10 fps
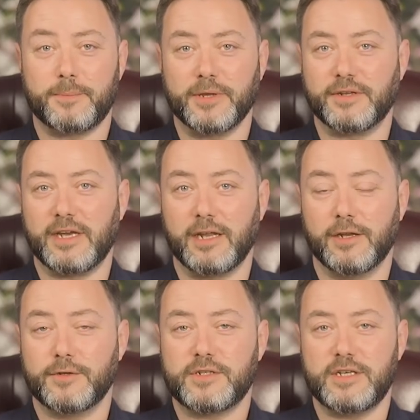building
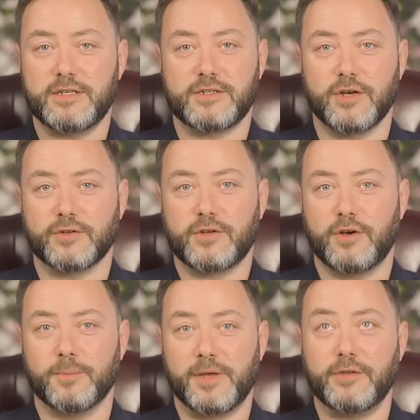
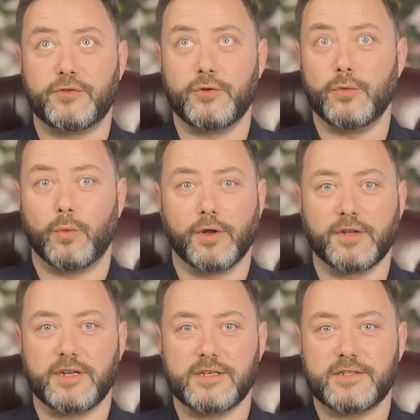Lotus.com into what
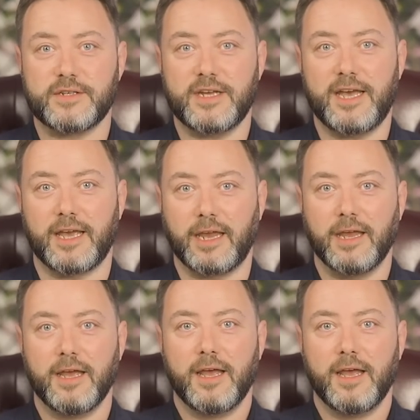it is today.